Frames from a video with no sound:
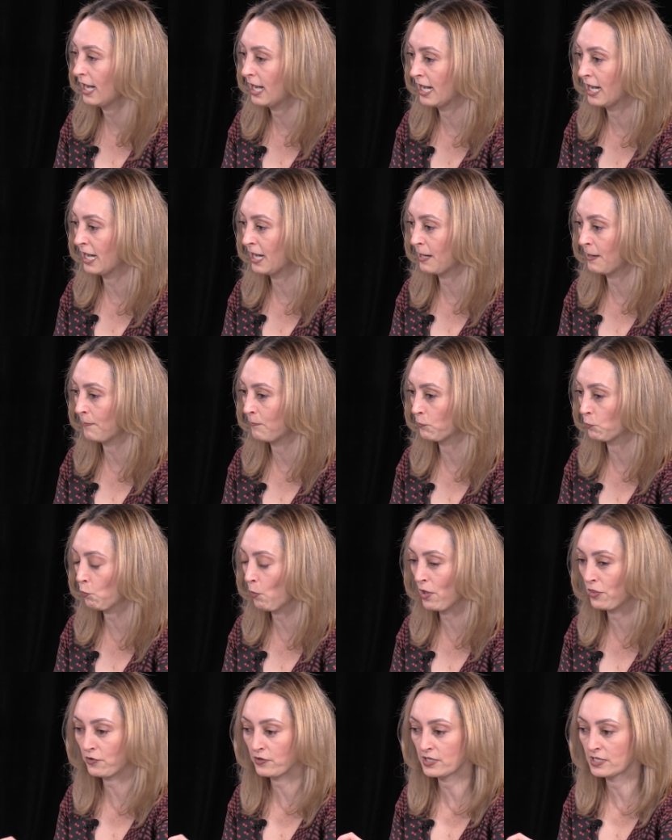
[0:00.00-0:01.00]
um,
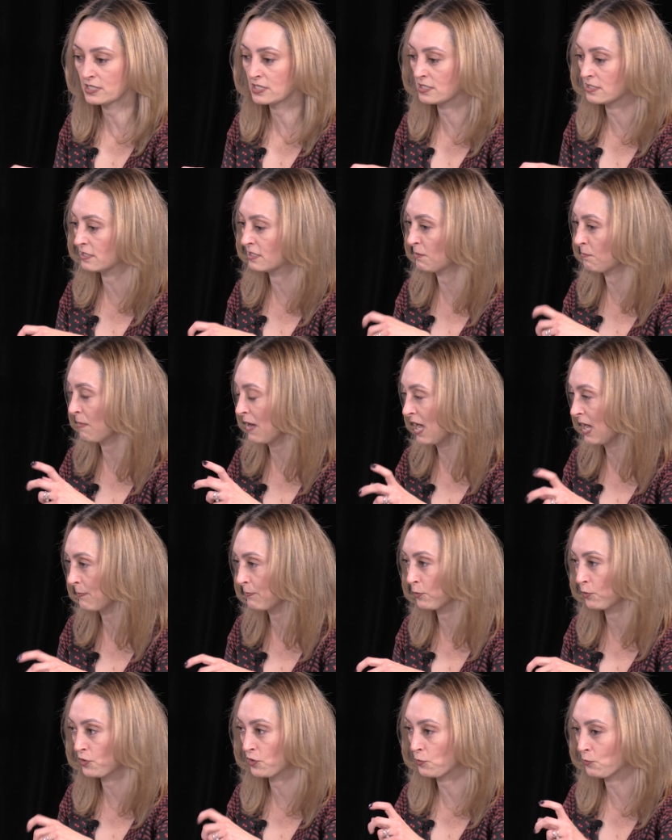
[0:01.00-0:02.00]
whether it's the
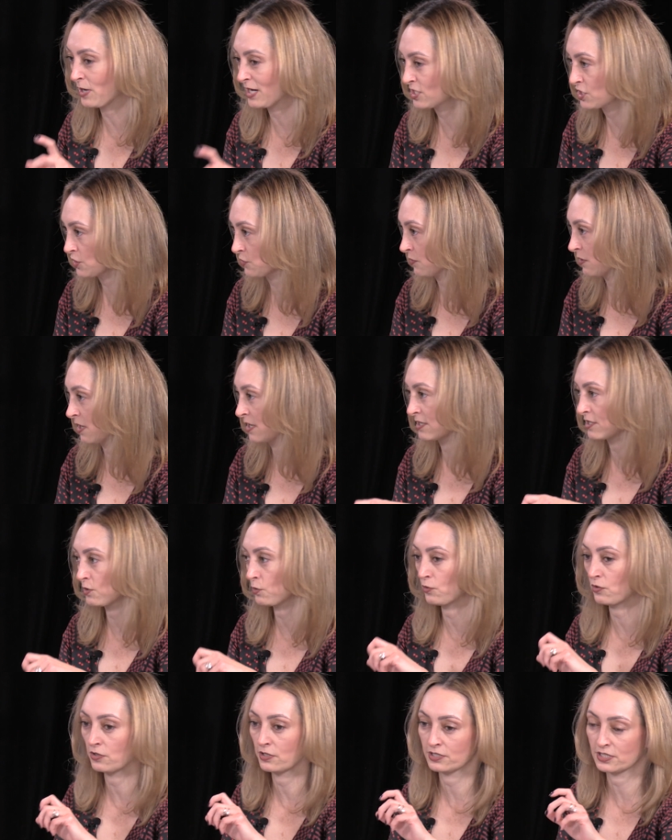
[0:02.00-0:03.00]
map or the
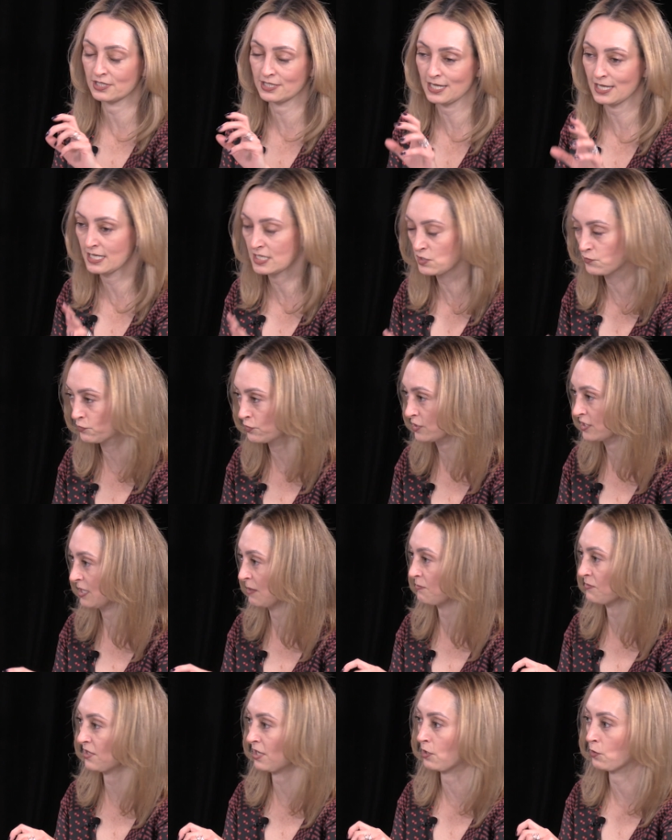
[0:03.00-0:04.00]
restaurant or tickets for
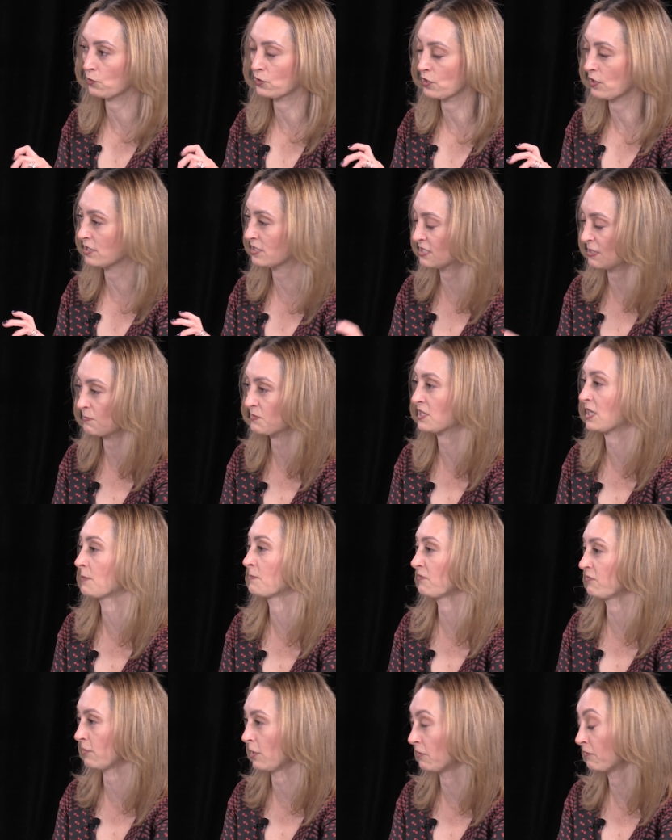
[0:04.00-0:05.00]
something or some
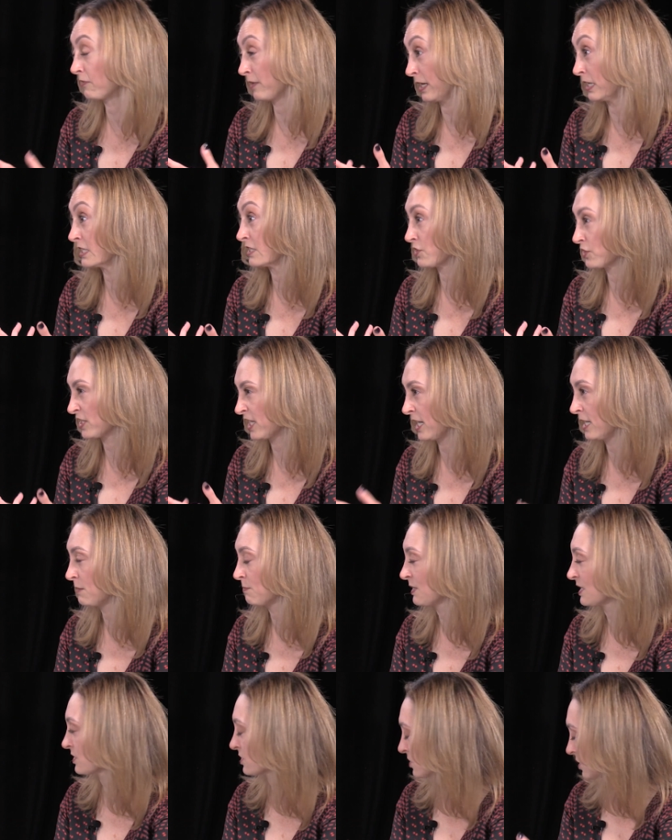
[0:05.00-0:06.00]
type of
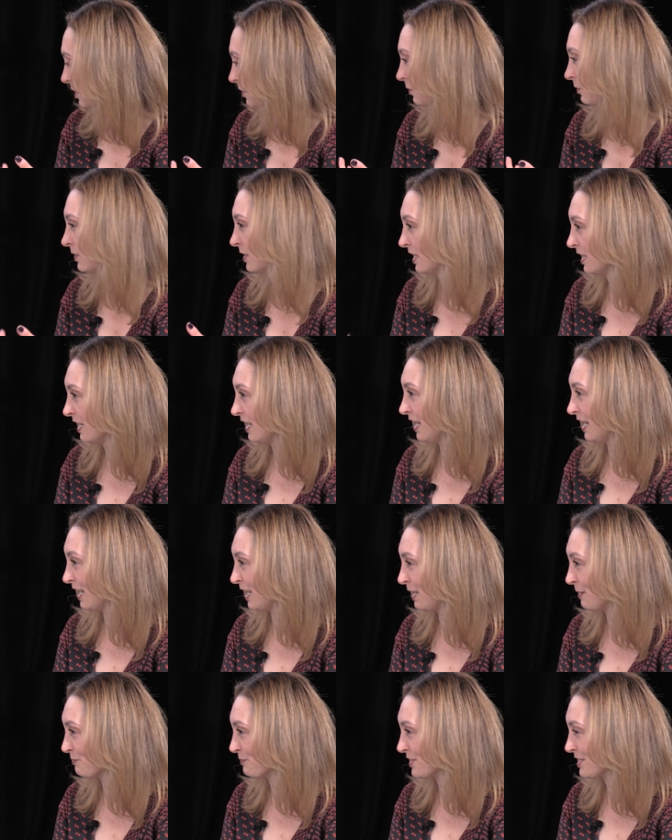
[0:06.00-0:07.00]
entertainment. So
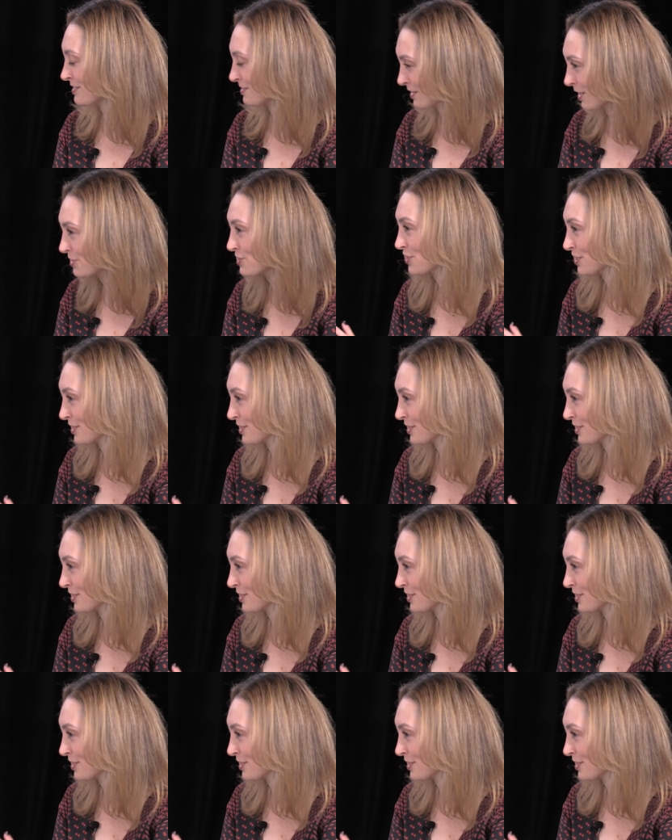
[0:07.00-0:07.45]
um, it's not